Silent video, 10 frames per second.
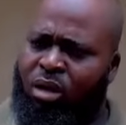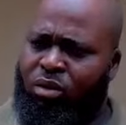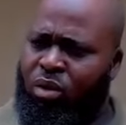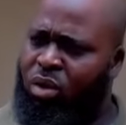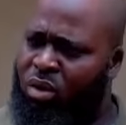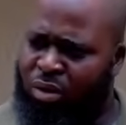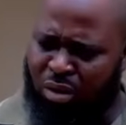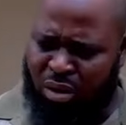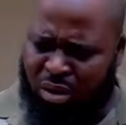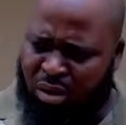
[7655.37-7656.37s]
Kudu,
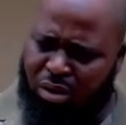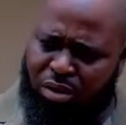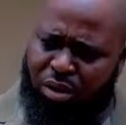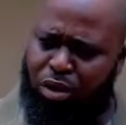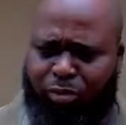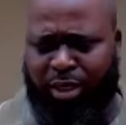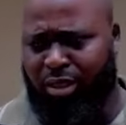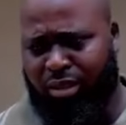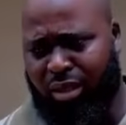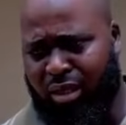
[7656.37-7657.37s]
my husband
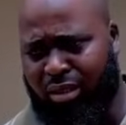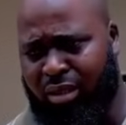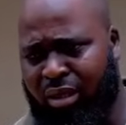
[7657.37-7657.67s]
is dead.